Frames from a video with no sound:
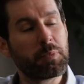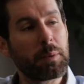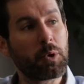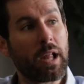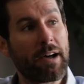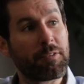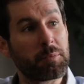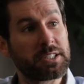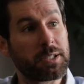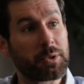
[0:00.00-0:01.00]
people laugh at
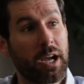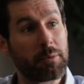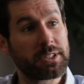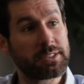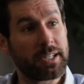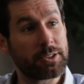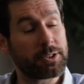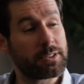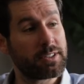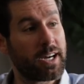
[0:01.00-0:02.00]
me sometimes because I
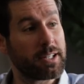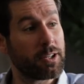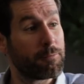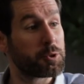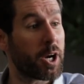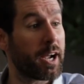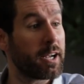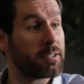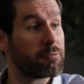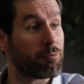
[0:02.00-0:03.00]
just I love
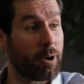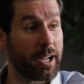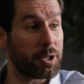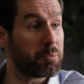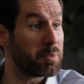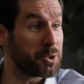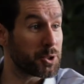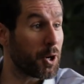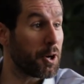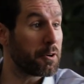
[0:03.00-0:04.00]
trying random
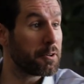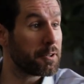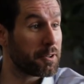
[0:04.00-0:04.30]
bizarre